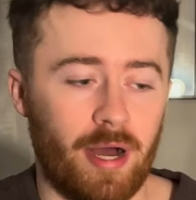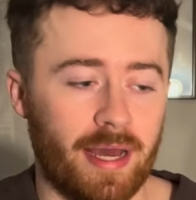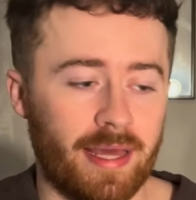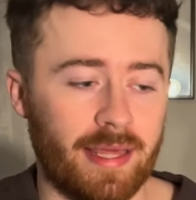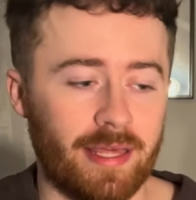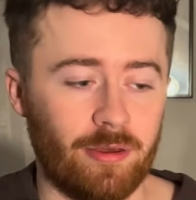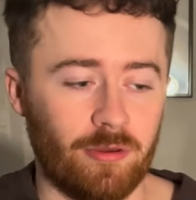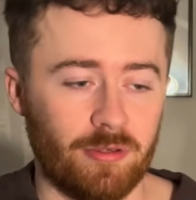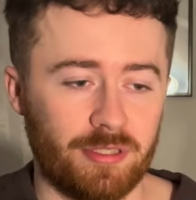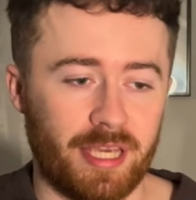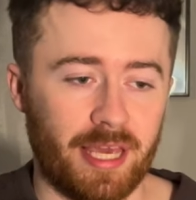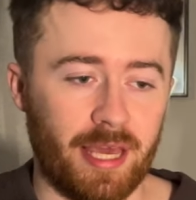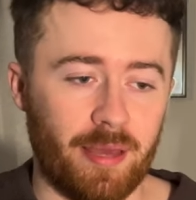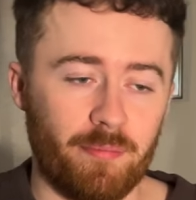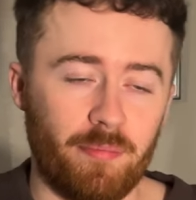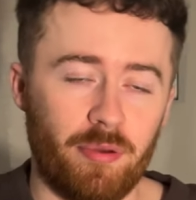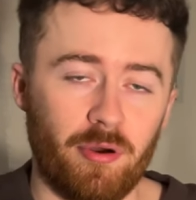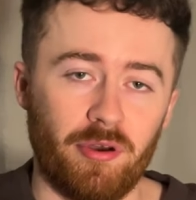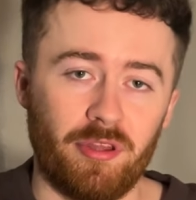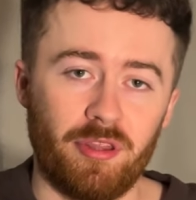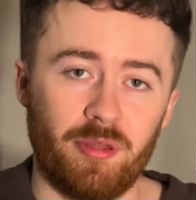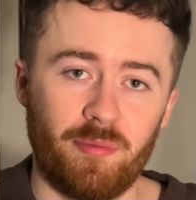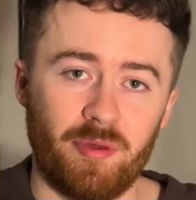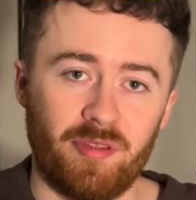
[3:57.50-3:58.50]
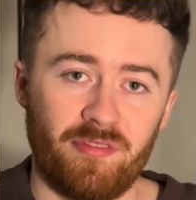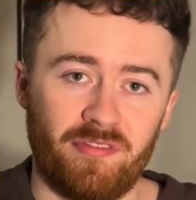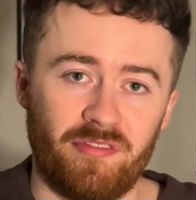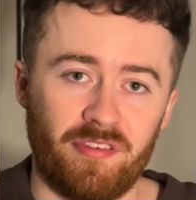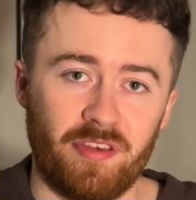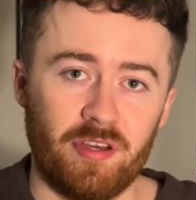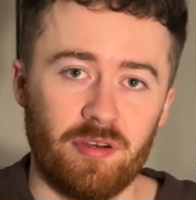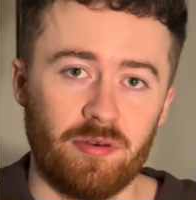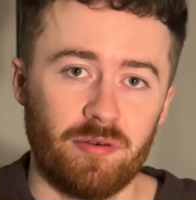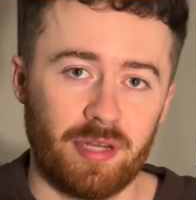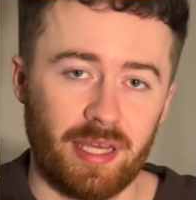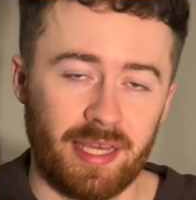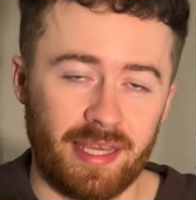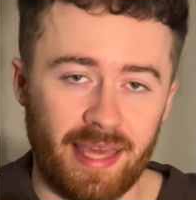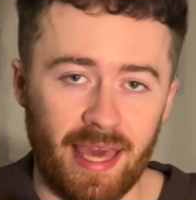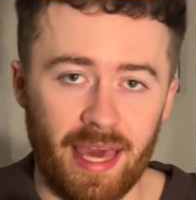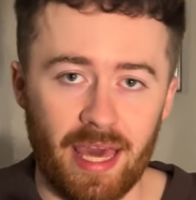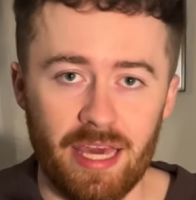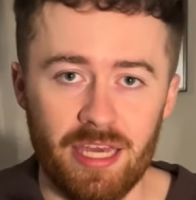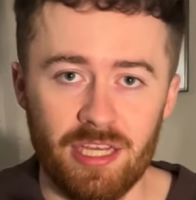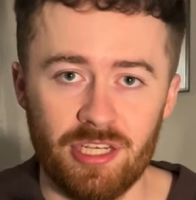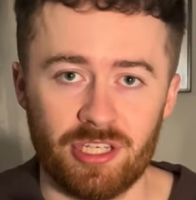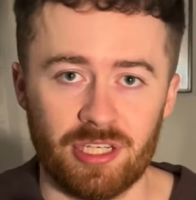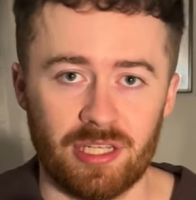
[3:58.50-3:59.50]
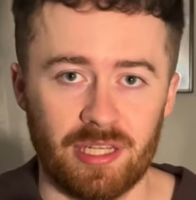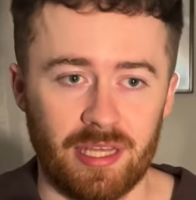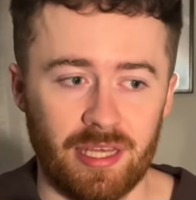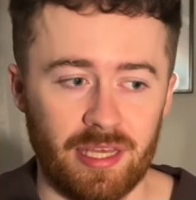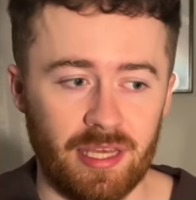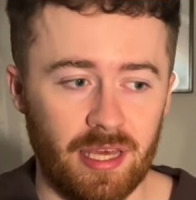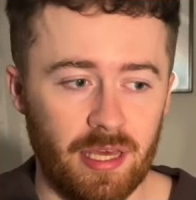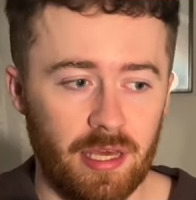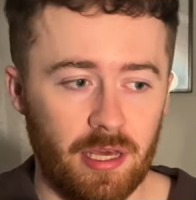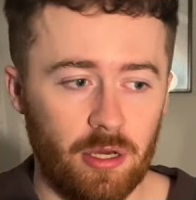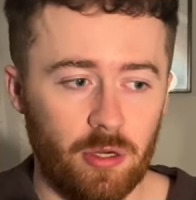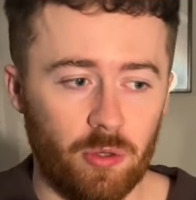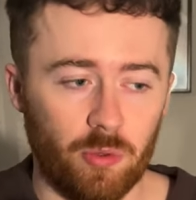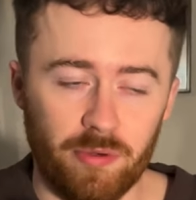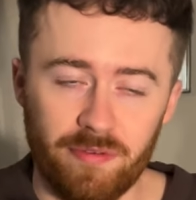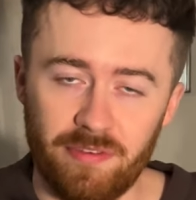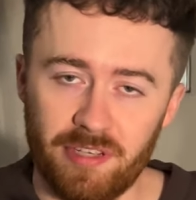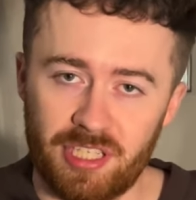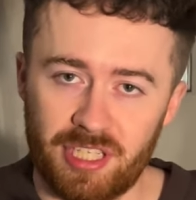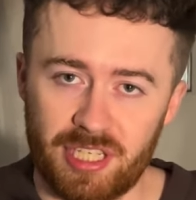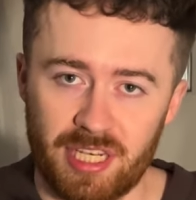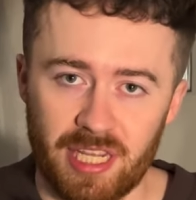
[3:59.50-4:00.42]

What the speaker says: why he was getting put in the midfield occasionally with a